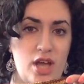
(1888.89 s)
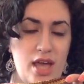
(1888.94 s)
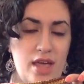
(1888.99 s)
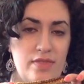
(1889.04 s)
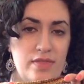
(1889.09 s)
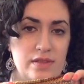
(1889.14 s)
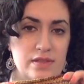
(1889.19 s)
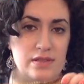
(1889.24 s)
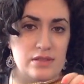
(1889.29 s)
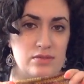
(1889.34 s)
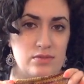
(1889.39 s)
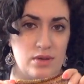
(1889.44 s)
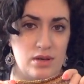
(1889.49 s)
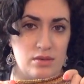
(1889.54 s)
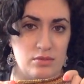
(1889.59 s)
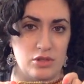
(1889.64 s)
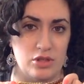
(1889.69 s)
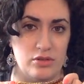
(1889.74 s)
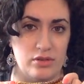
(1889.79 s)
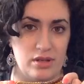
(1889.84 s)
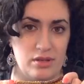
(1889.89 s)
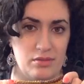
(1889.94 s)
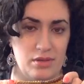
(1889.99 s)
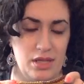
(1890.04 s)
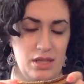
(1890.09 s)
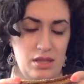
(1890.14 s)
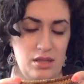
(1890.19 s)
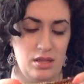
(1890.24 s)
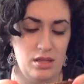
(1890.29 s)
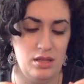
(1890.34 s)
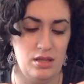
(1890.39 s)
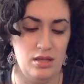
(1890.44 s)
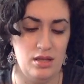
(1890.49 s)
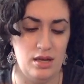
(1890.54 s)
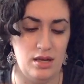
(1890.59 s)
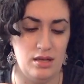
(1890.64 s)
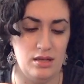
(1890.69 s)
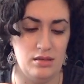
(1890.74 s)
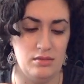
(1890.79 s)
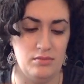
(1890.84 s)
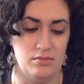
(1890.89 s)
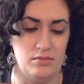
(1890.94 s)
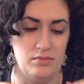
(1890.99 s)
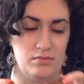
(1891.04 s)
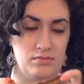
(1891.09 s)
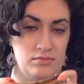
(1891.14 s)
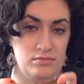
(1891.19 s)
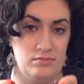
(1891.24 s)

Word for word: and this is what I'm going with. Um,